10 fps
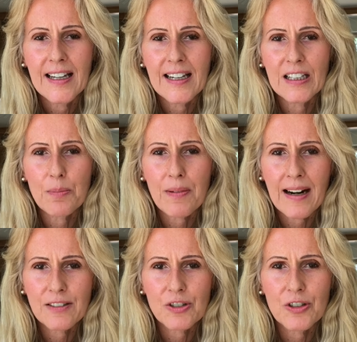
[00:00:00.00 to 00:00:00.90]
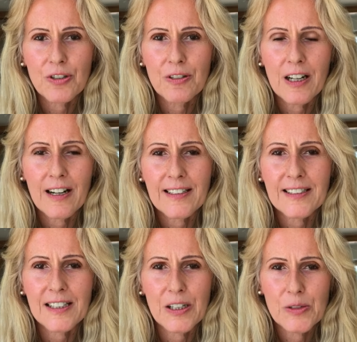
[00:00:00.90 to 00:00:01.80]
in a brand new
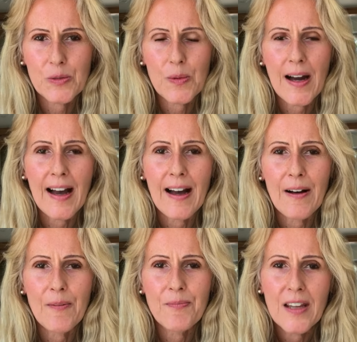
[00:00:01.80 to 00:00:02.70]
light as well.